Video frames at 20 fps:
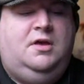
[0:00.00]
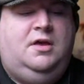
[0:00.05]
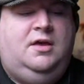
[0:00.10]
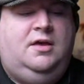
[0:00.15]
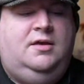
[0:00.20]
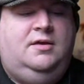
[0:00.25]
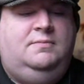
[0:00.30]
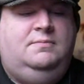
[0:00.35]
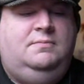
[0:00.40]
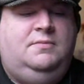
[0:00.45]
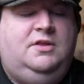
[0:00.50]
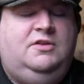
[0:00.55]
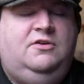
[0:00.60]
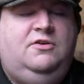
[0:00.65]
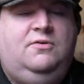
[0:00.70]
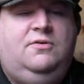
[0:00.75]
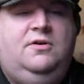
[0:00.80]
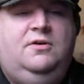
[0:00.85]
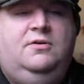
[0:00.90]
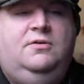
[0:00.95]

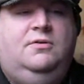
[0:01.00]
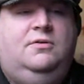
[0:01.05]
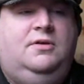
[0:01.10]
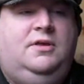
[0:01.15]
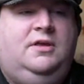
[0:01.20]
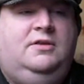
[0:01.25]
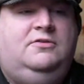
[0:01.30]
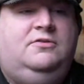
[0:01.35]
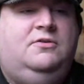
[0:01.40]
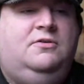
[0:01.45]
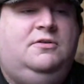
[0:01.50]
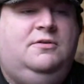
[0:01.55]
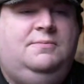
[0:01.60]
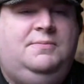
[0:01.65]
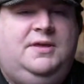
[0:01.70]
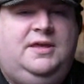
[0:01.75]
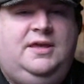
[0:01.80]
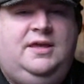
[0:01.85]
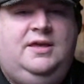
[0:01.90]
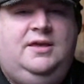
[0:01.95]
material is going to
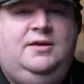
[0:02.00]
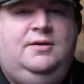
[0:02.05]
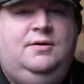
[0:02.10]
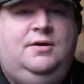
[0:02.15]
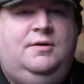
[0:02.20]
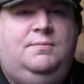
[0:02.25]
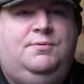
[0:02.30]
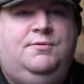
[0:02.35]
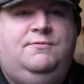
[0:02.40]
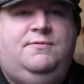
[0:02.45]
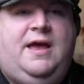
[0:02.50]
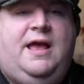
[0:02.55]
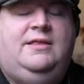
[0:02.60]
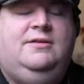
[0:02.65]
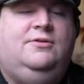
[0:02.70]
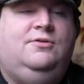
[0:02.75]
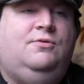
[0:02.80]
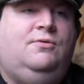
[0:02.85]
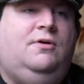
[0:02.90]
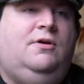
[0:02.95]
be
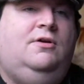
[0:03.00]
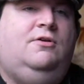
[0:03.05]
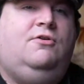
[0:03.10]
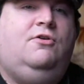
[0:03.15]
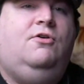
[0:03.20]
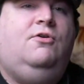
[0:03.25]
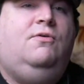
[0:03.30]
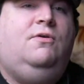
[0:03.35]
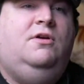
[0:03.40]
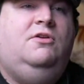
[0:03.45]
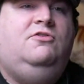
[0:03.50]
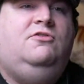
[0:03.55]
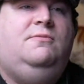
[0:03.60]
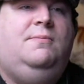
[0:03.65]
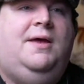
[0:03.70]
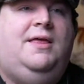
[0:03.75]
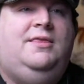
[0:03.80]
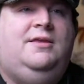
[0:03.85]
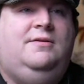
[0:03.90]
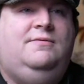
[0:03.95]
provided or encouraged
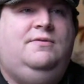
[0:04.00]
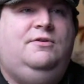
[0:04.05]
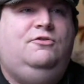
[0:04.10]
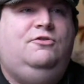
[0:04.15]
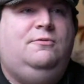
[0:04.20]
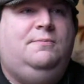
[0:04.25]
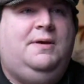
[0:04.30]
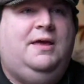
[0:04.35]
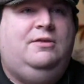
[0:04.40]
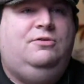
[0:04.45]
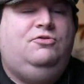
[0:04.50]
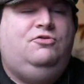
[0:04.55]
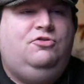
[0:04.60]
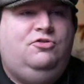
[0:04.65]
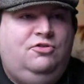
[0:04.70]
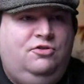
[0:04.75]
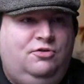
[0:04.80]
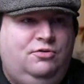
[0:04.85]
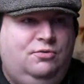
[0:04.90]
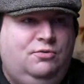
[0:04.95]
by the Adventure Path
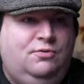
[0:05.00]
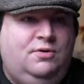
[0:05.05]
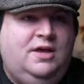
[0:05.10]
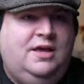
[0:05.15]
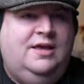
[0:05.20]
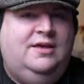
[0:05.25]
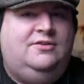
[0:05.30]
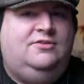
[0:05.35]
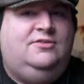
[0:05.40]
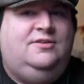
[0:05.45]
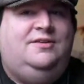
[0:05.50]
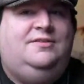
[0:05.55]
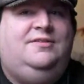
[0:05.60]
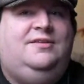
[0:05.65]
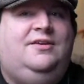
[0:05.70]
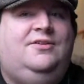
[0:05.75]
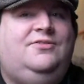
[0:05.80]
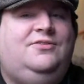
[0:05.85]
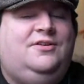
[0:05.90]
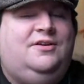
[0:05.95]
to
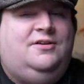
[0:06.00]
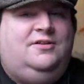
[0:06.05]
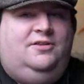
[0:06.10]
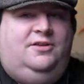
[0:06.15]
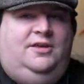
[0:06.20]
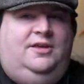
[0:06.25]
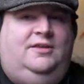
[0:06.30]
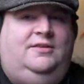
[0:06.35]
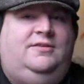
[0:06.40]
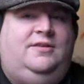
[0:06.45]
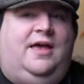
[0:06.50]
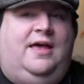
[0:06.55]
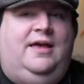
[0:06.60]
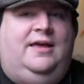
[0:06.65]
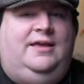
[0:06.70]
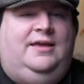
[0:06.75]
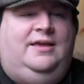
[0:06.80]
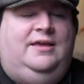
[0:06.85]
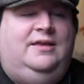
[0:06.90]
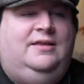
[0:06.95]
statistically
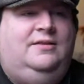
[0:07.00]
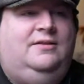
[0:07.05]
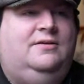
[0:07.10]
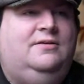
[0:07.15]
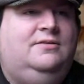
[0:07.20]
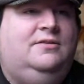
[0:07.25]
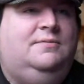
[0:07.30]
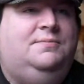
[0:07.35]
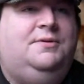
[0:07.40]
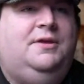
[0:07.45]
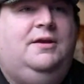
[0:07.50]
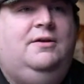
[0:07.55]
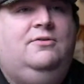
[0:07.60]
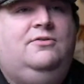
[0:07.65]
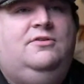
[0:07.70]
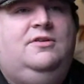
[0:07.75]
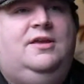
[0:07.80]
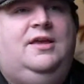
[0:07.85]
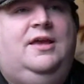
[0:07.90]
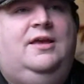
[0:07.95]
tie in the
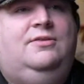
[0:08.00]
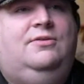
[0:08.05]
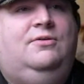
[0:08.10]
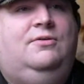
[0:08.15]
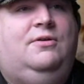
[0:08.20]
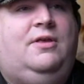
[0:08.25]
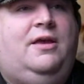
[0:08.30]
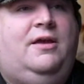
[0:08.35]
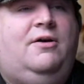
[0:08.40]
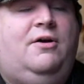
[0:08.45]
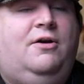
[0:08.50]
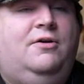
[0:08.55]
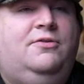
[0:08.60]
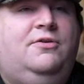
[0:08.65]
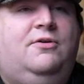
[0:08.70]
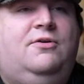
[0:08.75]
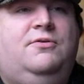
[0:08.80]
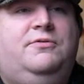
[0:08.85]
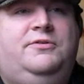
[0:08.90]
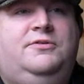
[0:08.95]
players together? Like, are
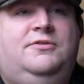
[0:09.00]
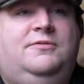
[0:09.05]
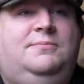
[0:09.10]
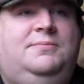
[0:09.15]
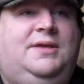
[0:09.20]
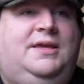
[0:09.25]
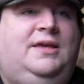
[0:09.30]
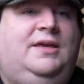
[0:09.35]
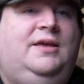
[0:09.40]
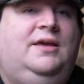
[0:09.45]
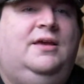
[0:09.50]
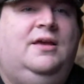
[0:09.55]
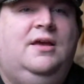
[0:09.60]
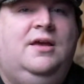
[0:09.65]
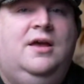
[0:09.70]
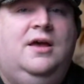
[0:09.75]
there going to be,